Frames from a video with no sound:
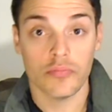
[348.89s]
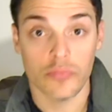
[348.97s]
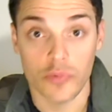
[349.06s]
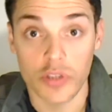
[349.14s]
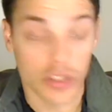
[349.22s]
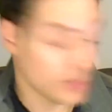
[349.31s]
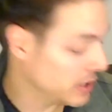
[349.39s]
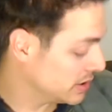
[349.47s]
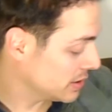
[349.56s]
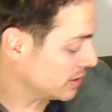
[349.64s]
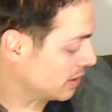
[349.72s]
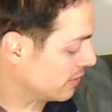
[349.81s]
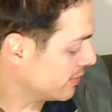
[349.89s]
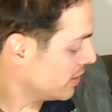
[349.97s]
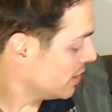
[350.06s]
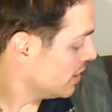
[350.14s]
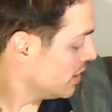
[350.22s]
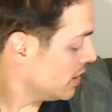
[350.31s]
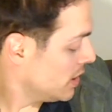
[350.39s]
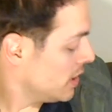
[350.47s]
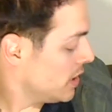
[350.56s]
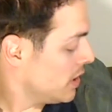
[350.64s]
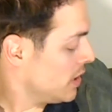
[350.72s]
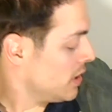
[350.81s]
Really amazing stuff.
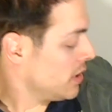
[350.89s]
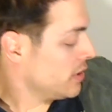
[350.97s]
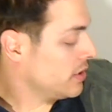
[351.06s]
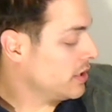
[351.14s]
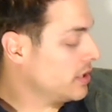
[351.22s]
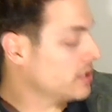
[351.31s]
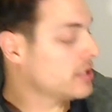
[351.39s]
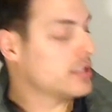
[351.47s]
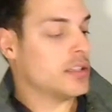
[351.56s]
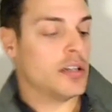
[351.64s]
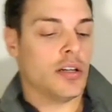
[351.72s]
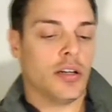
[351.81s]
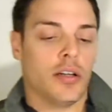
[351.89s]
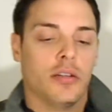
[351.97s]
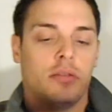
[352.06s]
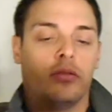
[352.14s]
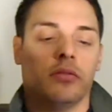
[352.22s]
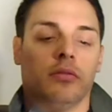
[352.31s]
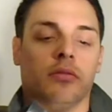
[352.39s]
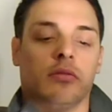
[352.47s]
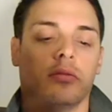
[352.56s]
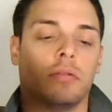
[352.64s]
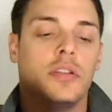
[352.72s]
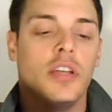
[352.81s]
This,
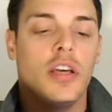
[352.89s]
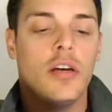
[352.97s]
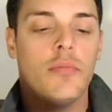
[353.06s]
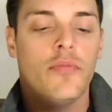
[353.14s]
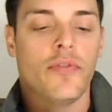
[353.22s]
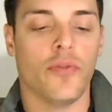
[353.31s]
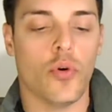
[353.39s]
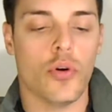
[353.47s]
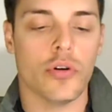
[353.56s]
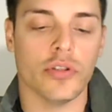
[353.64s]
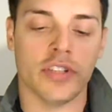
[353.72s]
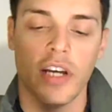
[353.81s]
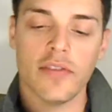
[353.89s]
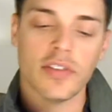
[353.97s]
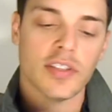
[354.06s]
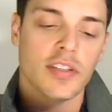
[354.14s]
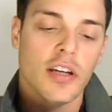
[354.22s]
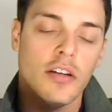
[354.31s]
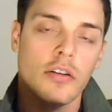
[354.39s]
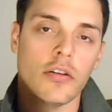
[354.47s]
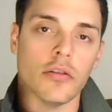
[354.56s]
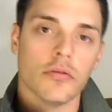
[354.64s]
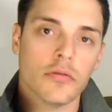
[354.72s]
the M4 Devastator.